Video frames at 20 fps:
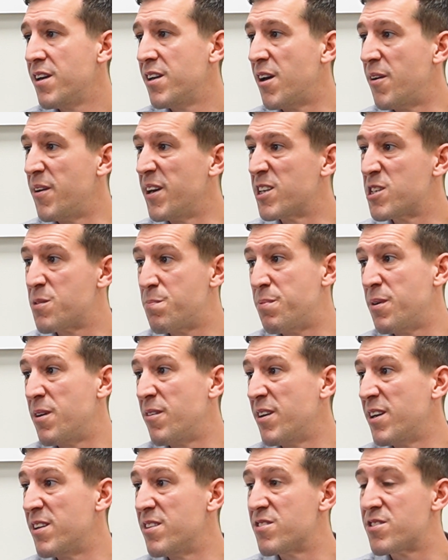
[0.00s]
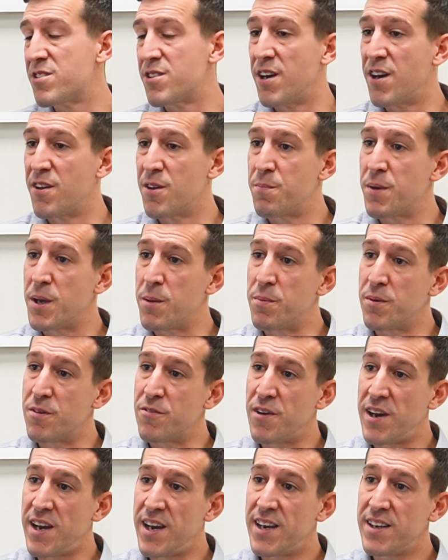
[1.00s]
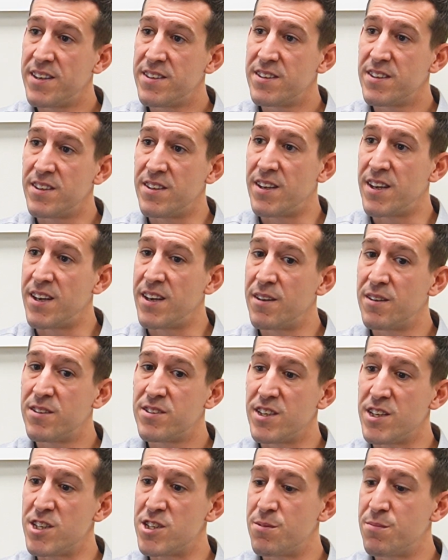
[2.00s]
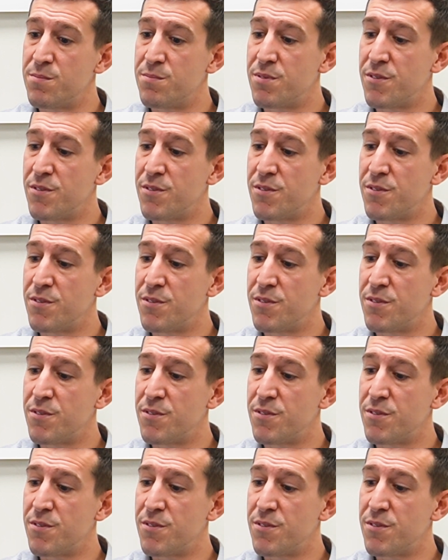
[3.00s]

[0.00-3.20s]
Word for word: you know experience that other people have had in the teaching